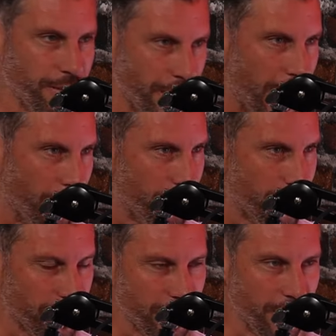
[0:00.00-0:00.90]
up,
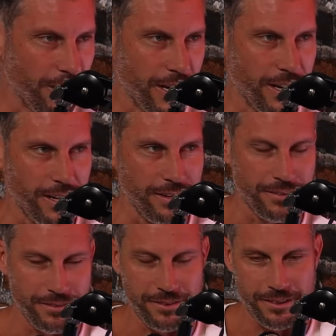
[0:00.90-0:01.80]
you know. And,
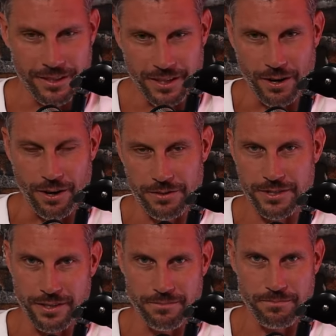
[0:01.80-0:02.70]
and, you know, I was
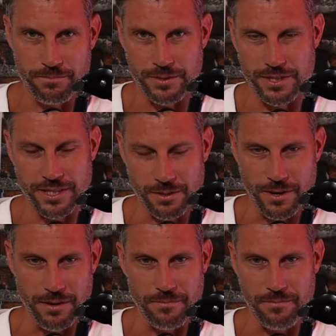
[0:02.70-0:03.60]
in a position
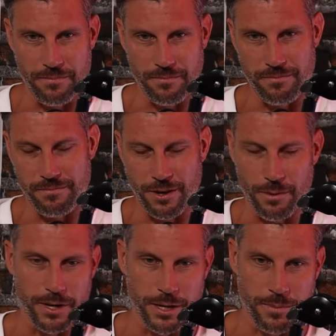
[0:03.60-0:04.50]
where not
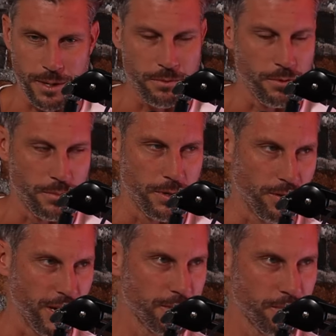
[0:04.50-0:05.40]
many people would have
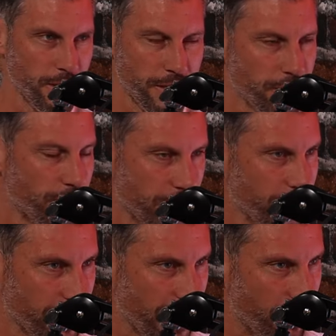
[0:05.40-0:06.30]
begrudged me, I think, for
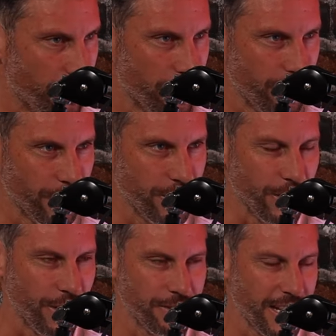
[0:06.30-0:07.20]
giving up and, you
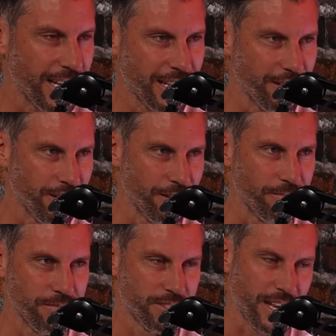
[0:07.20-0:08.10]
know, taking
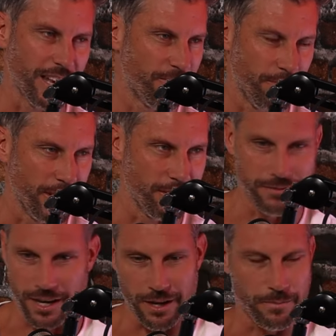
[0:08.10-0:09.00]
Absolutely. the safe bet
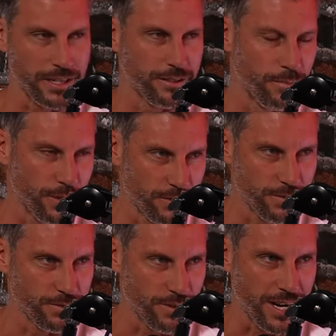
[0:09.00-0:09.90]
and going back to
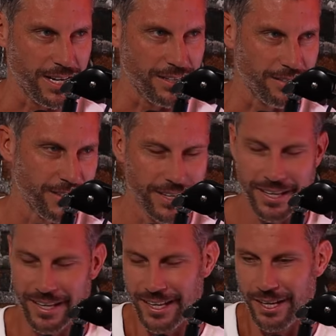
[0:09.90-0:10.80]
personal training and
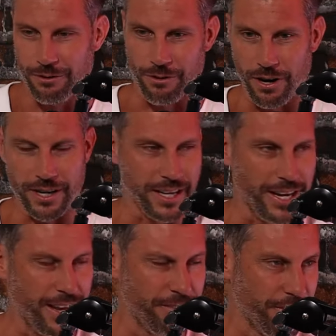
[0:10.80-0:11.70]
grinding it
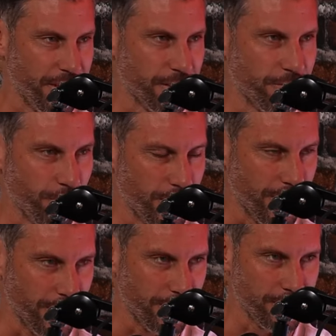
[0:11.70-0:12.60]
out for the next forty
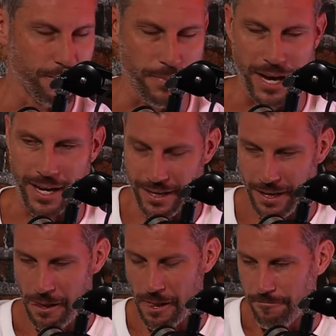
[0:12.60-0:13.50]
years. But
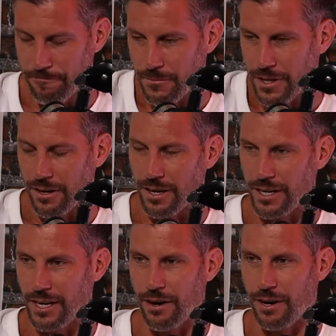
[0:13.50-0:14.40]
I
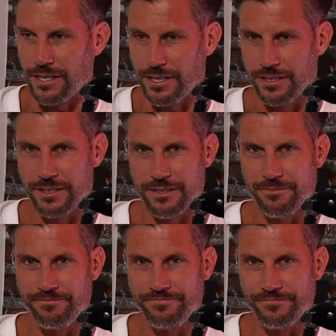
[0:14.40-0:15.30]
don't know, I just...
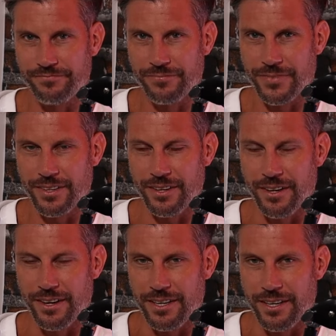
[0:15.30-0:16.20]

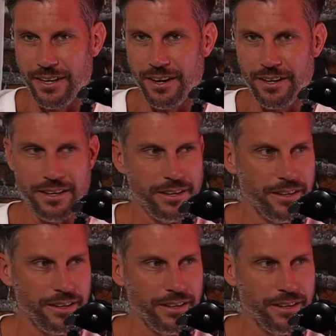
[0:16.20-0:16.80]
You yeah, knew there was something